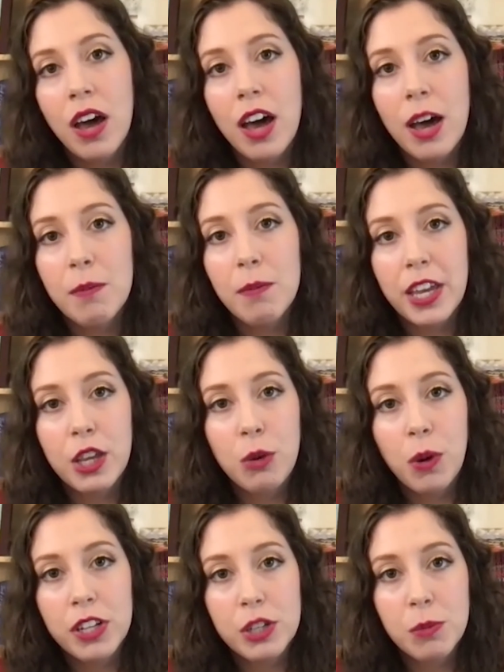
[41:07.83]
that
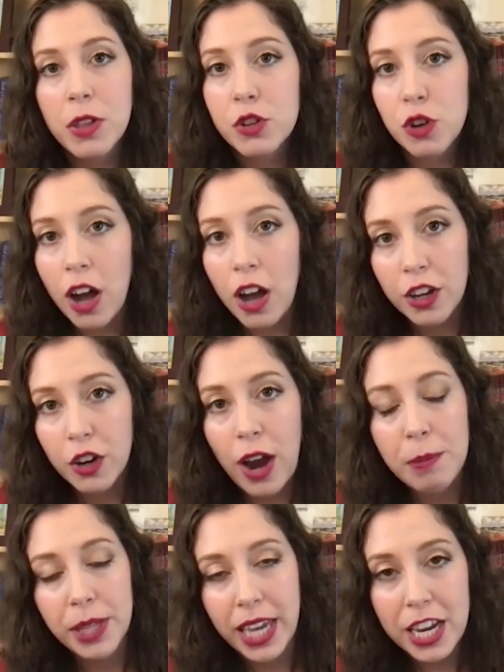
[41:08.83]
you want to withdraw your
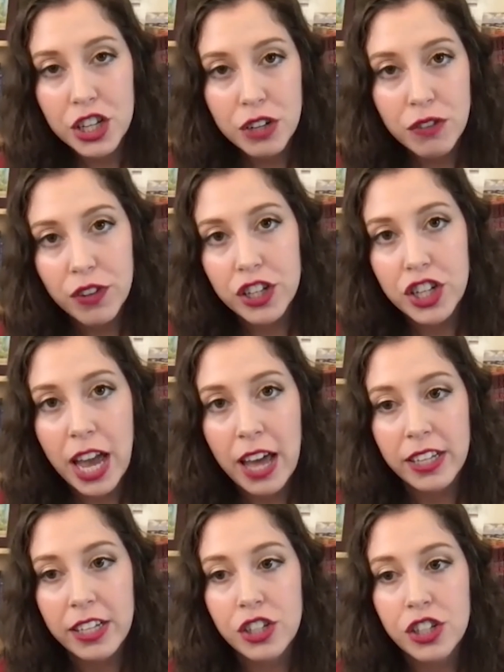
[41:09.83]
application for the
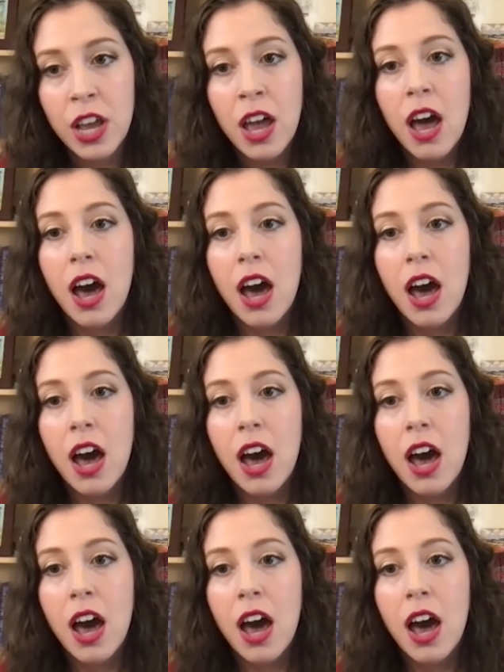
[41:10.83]
challenge.